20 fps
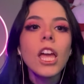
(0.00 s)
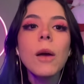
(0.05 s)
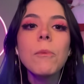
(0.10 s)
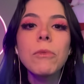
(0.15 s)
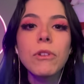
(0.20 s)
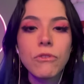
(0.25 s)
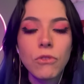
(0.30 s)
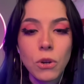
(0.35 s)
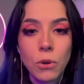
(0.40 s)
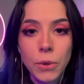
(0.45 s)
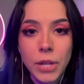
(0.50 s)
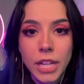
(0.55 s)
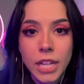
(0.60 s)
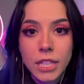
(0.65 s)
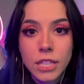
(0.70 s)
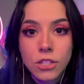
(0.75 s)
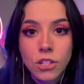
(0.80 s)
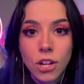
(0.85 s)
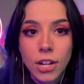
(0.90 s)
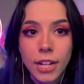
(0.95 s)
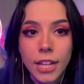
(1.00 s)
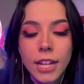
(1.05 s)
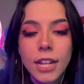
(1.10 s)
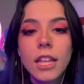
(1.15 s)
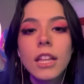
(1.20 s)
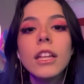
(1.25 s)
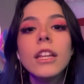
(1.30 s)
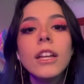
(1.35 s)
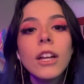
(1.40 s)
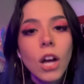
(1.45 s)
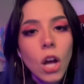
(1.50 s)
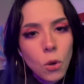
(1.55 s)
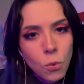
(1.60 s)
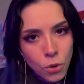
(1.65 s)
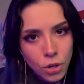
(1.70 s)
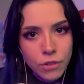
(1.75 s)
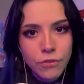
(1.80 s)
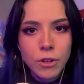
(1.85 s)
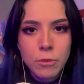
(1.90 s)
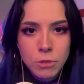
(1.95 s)
Before we get started, a
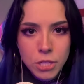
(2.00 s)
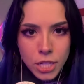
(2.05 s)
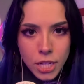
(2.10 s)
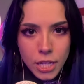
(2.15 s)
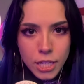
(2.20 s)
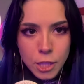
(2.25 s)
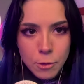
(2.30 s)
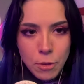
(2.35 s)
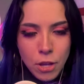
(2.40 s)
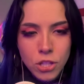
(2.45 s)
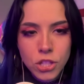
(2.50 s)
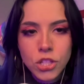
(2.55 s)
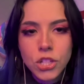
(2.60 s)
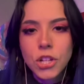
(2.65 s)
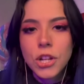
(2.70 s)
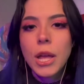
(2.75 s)
word from today's sponsor,